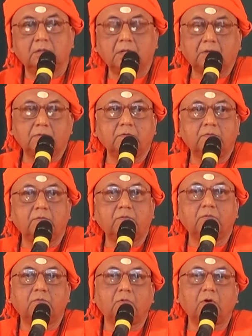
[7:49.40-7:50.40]
Now,
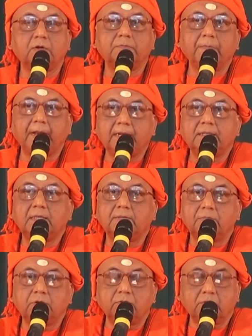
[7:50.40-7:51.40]
what made
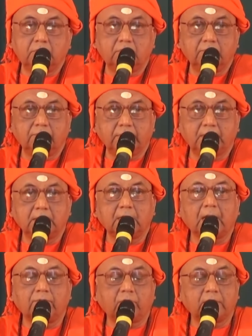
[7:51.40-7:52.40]
them look within?
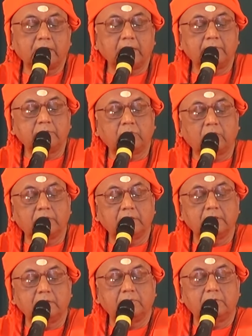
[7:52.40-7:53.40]
What I am
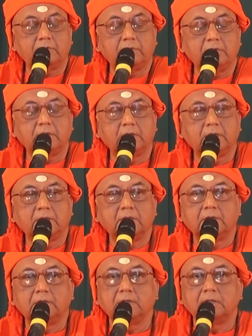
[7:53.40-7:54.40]
talking about,
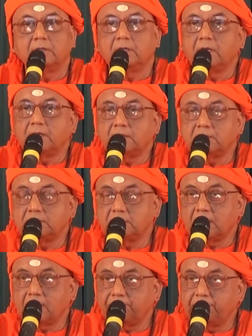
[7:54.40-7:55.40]
it
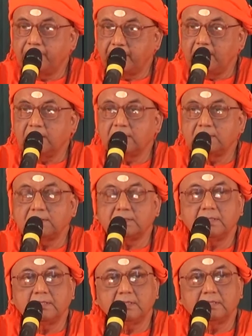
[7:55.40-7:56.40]
is a
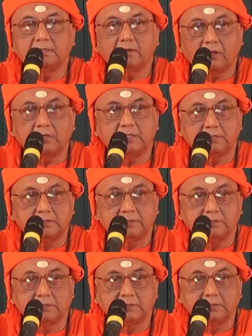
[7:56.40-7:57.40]
prehistoric
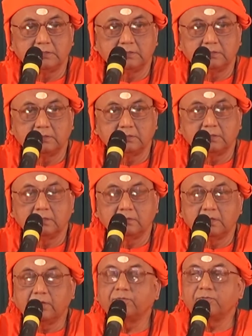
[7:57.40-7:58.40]
knowledge.
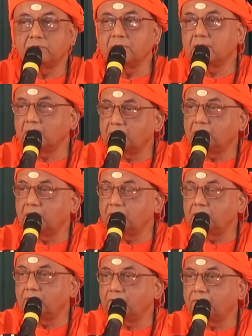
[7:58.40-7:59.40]
If you think
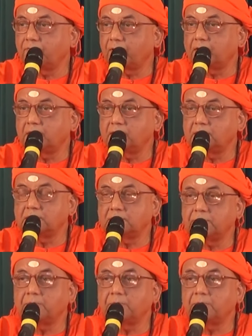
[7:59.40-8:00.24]
really, you will find it is